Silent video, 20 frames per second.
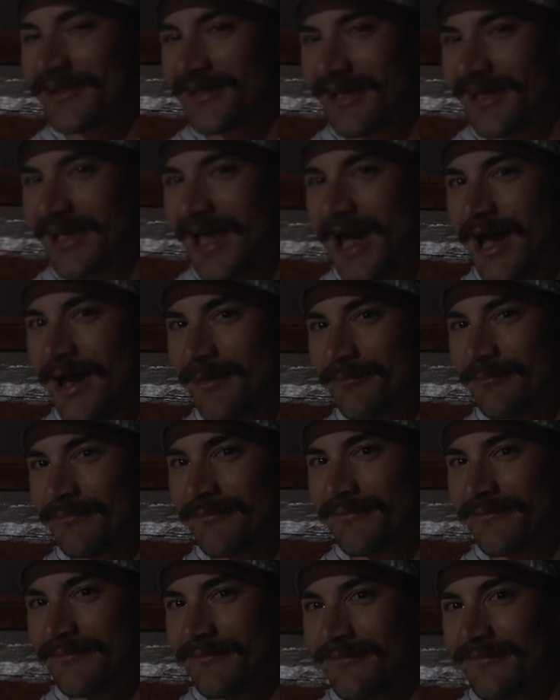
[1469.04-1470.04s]
dot com.
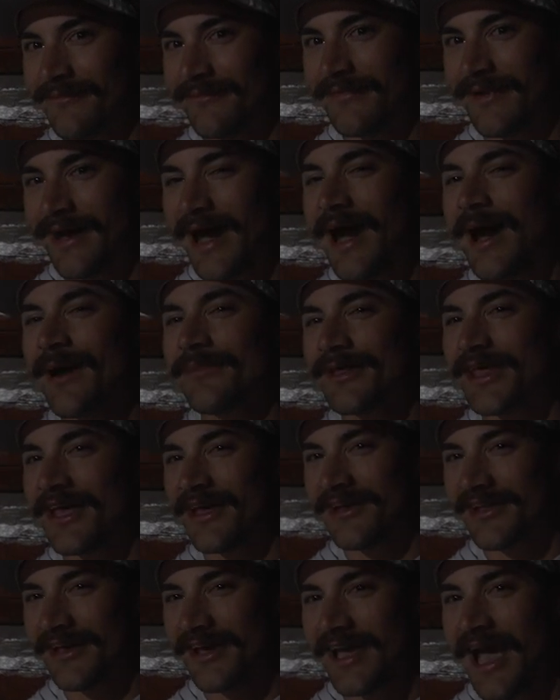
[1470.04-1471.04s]

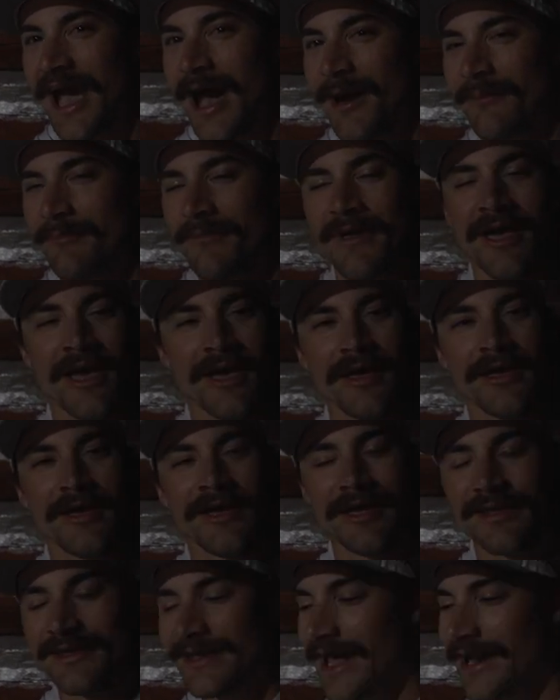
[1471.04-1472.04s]
Omnia dot com.
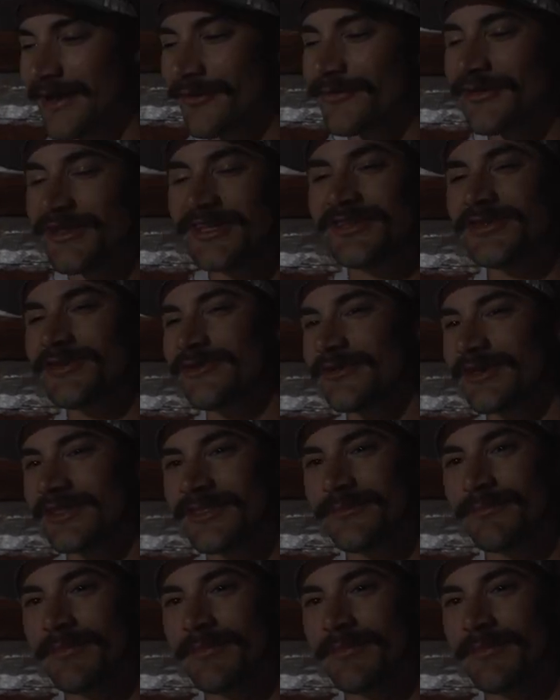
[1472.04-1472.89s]
Not only do you get the